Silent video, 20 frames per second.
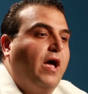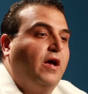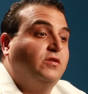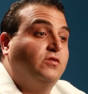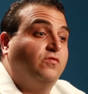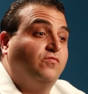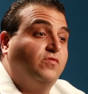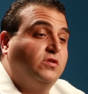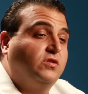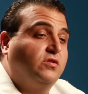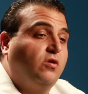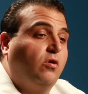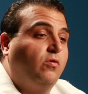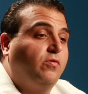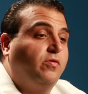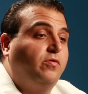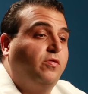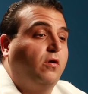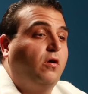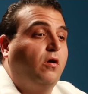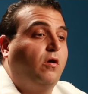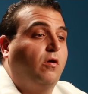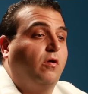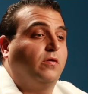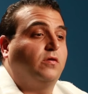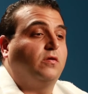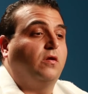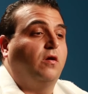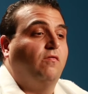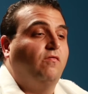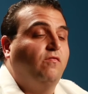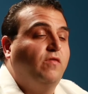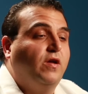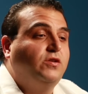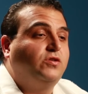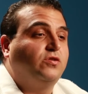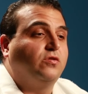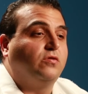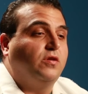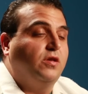As a result, the heart
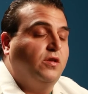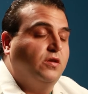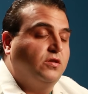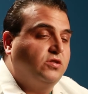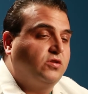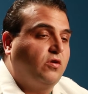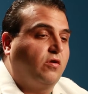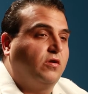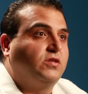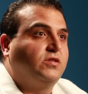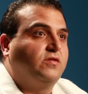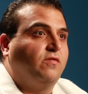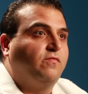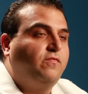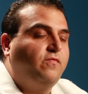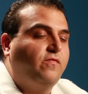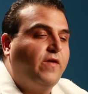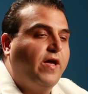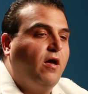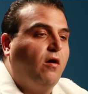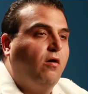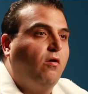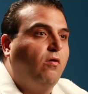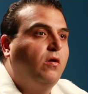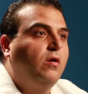eventually starts to fail.